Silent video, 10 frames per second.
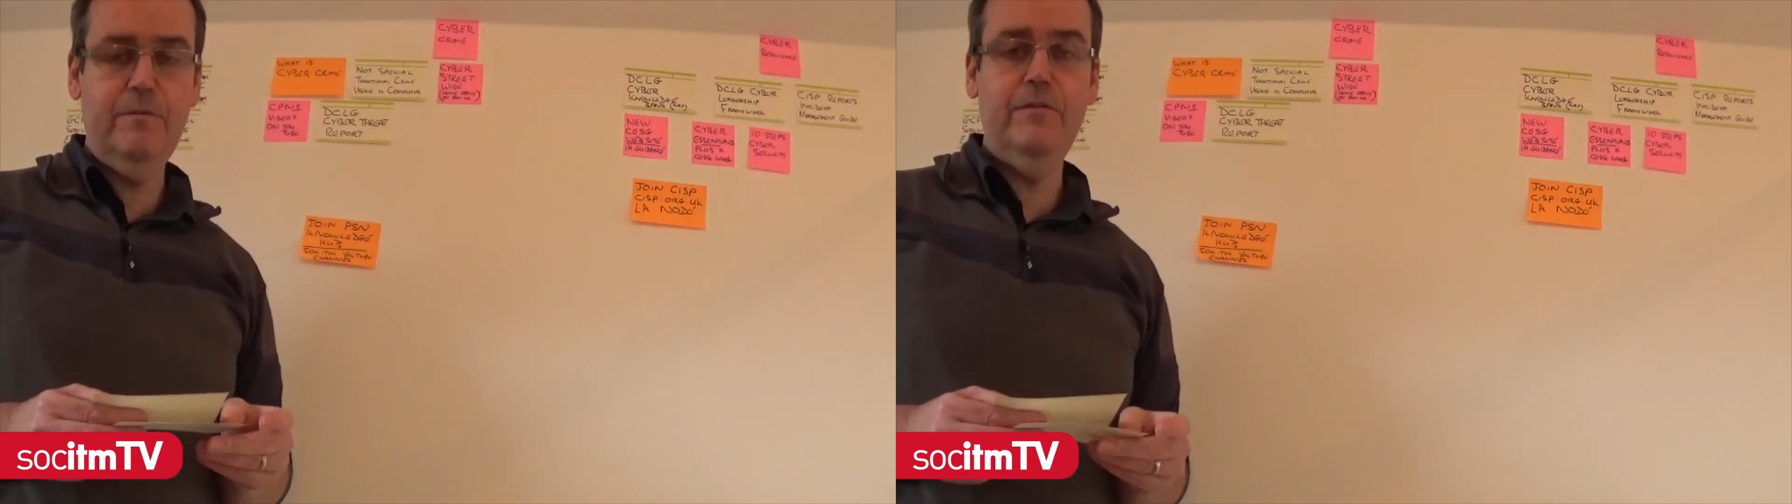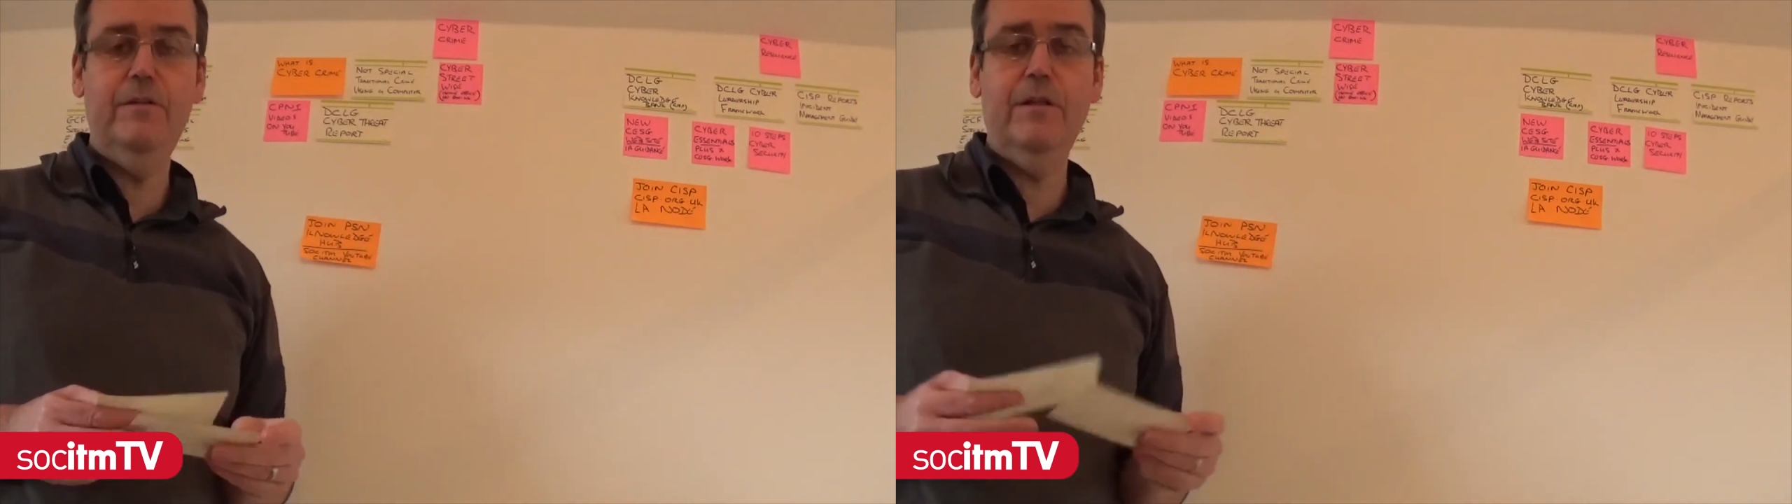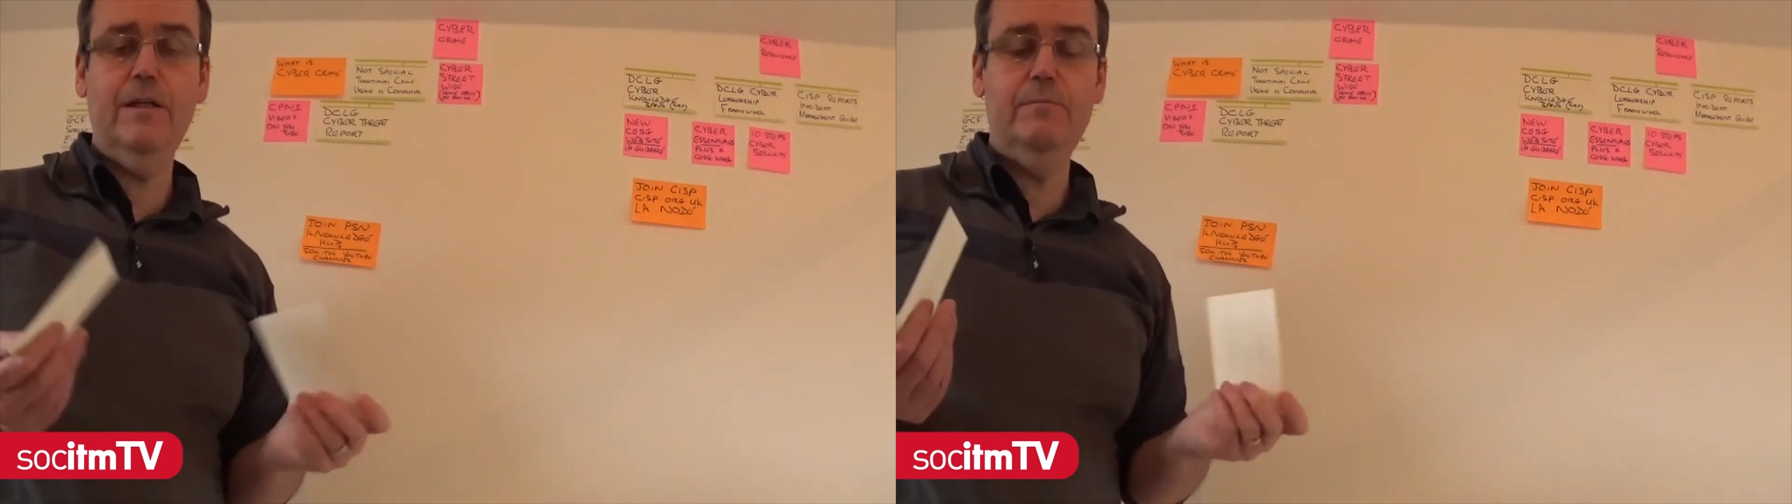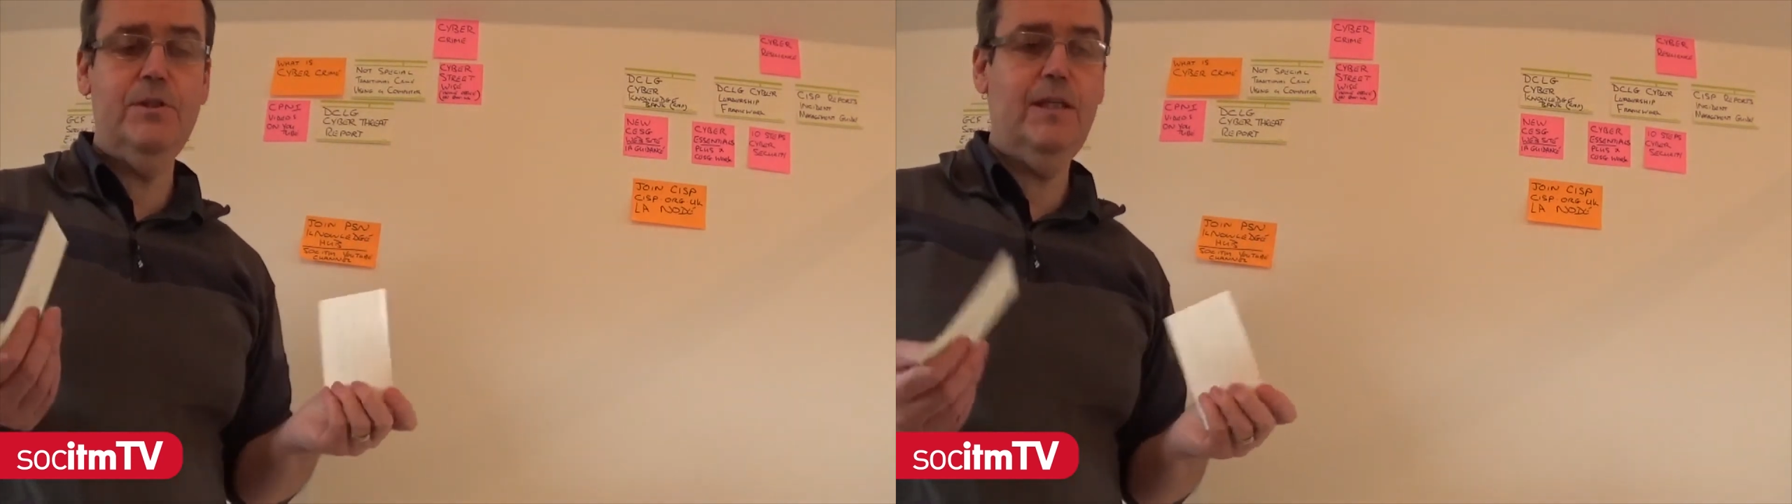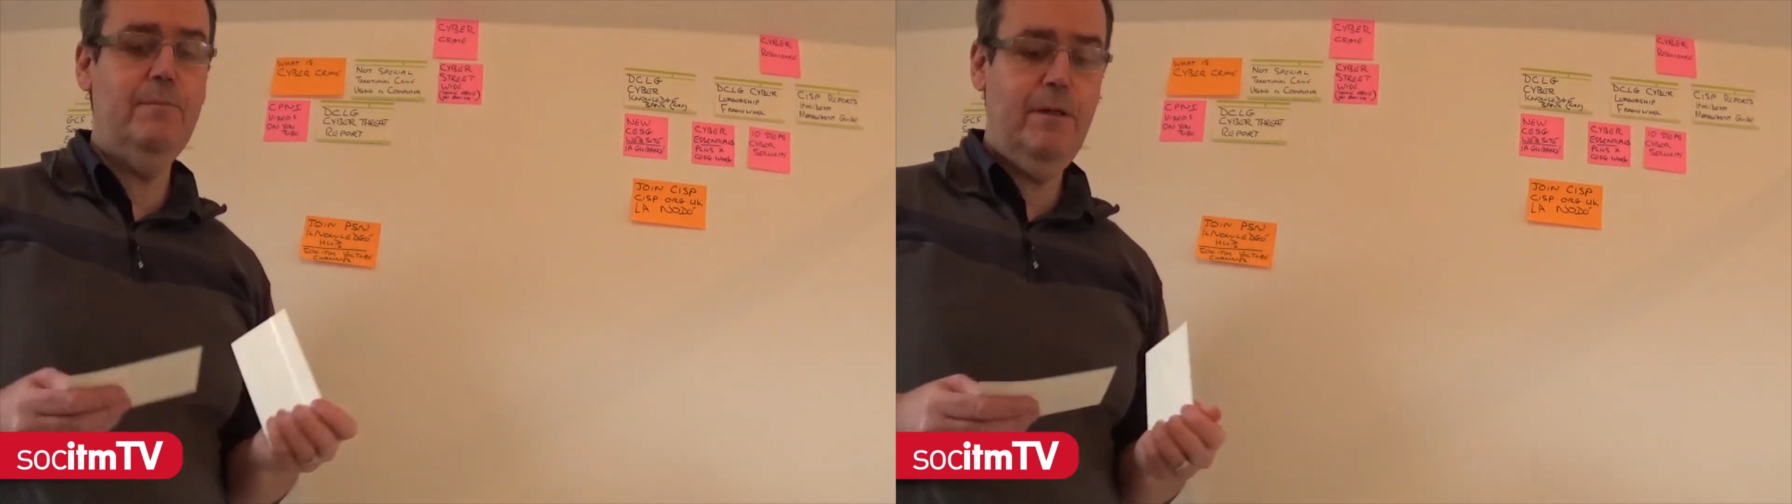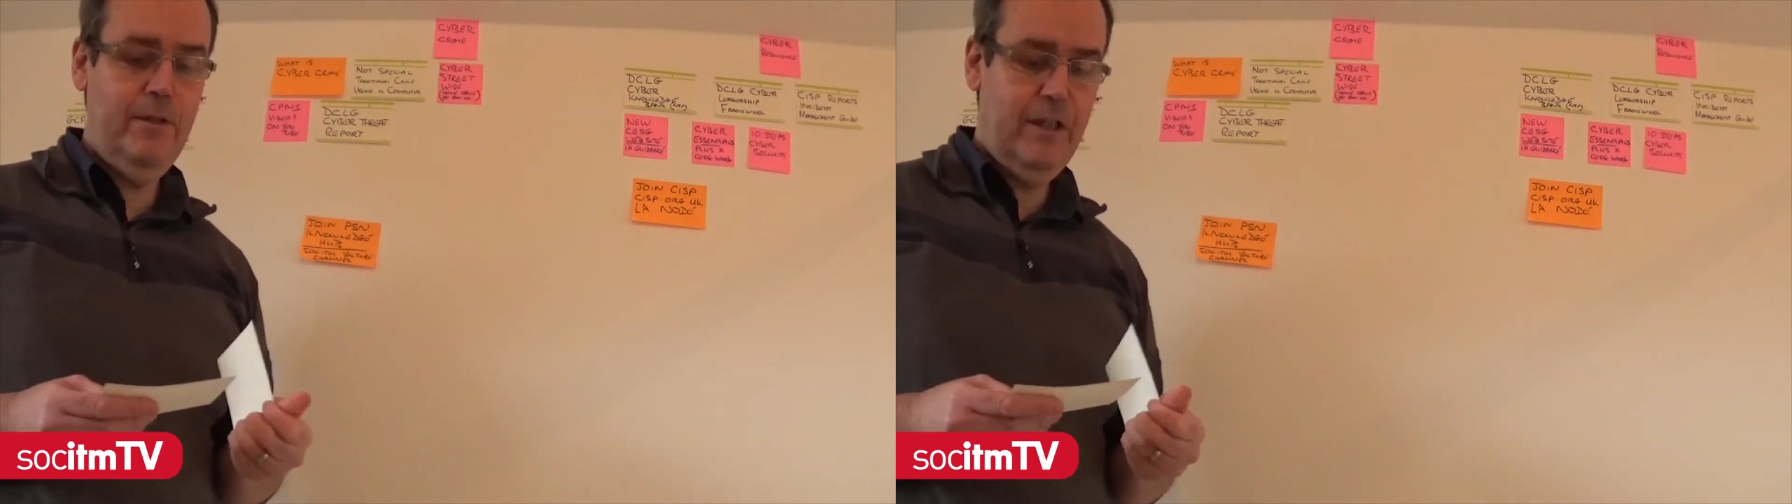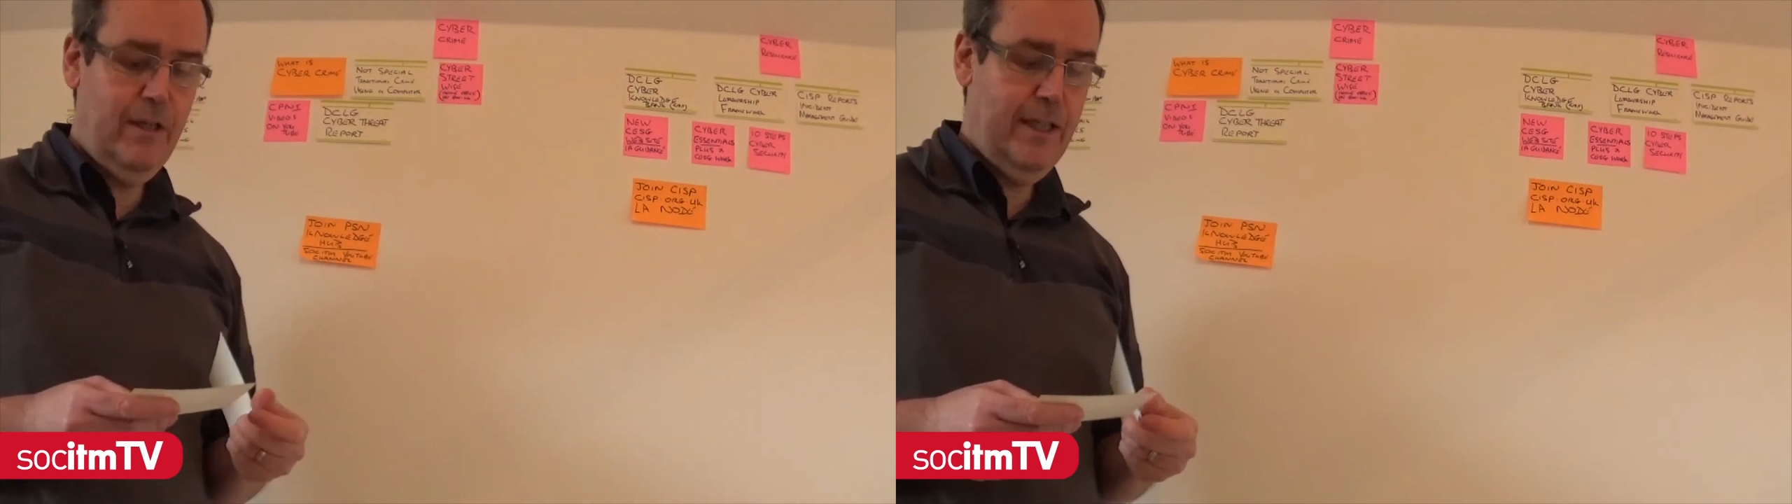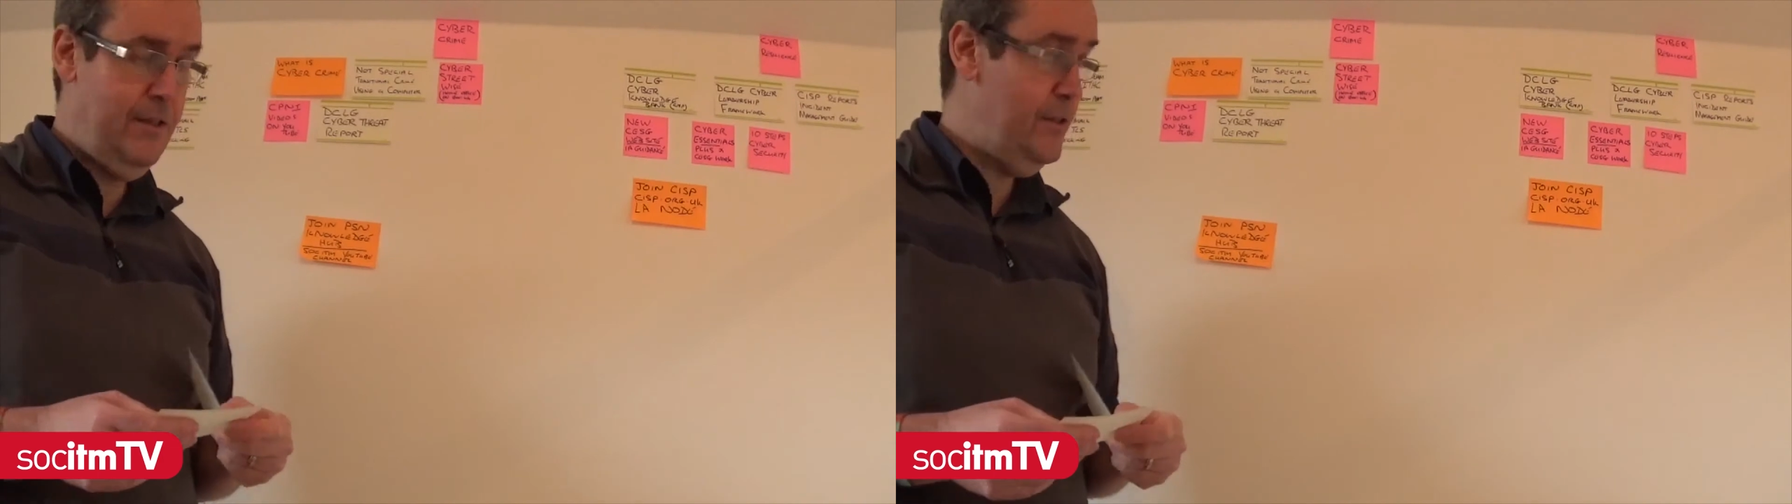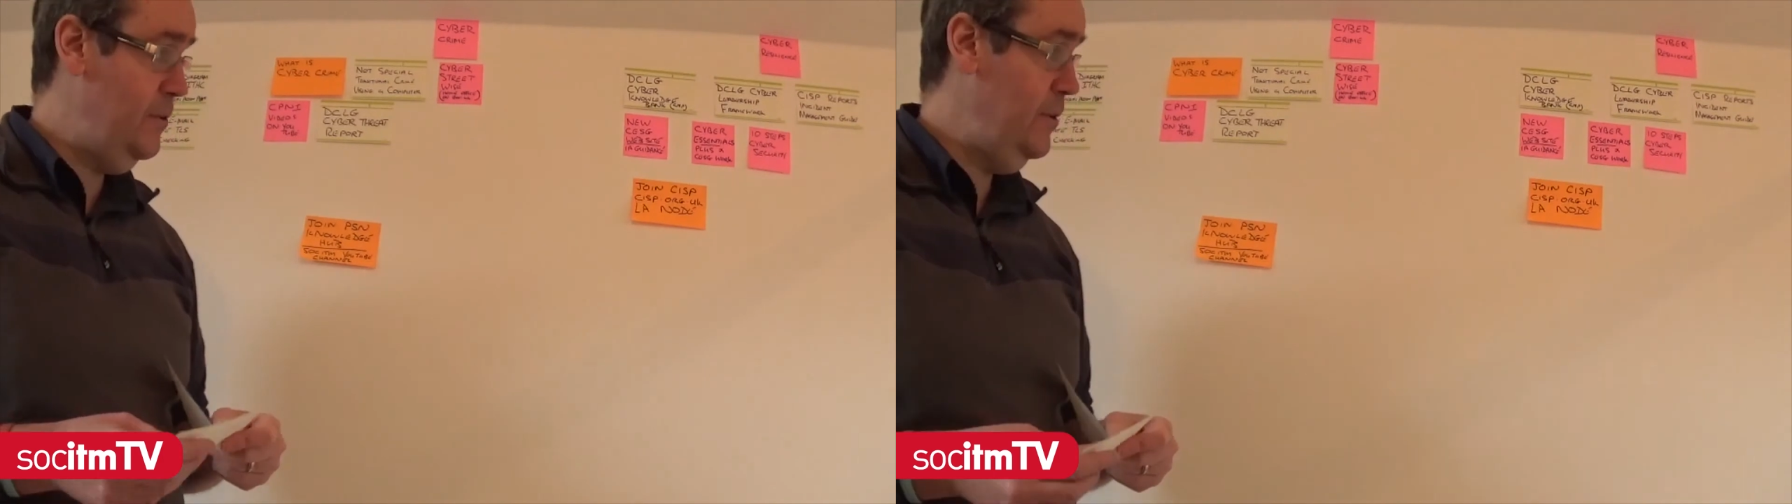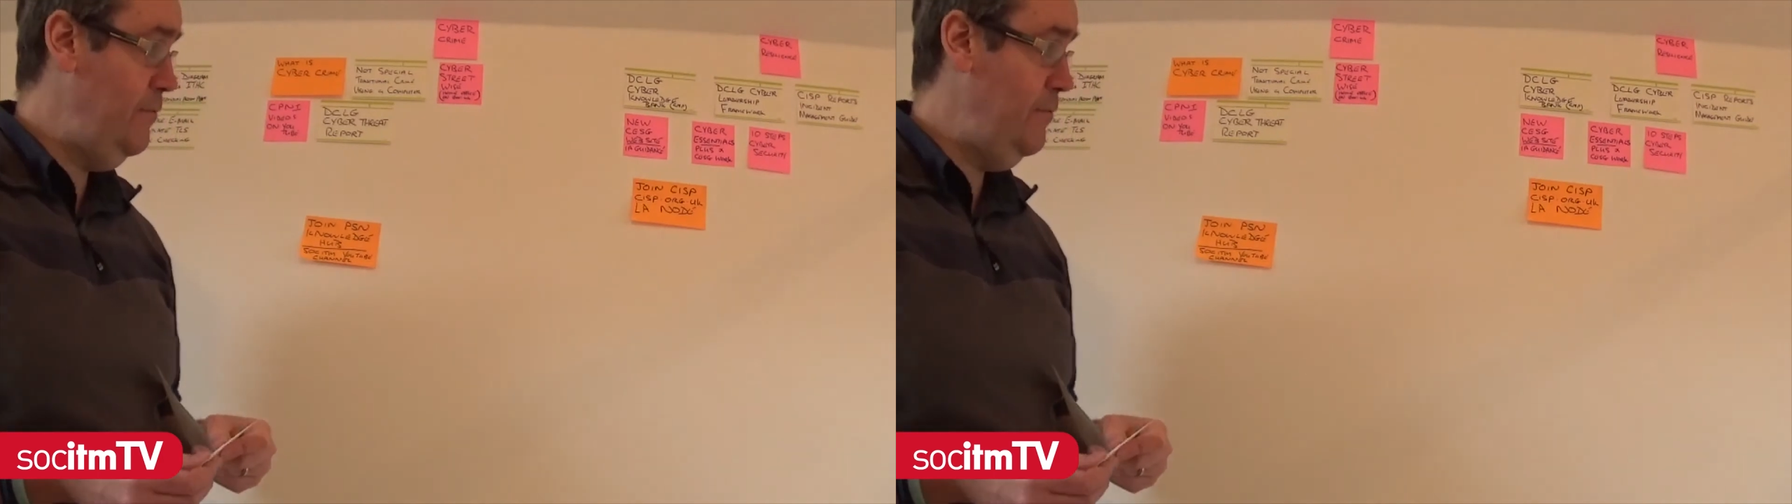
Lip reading: to come up with guidance on the